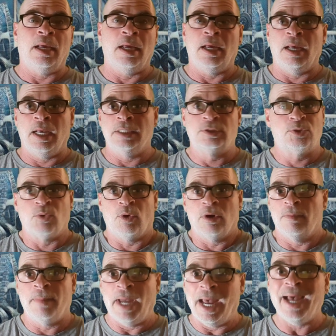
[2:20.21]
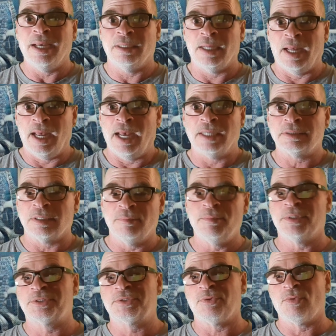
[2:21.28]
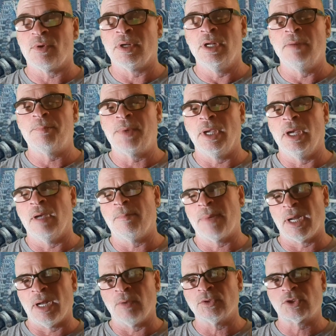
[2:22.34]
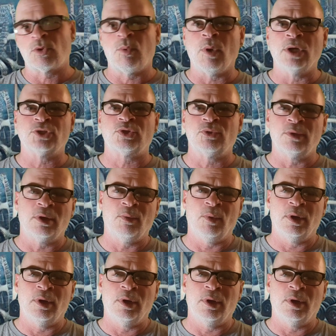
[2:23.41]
I saw him as a Mr. Olympia, but I was questioning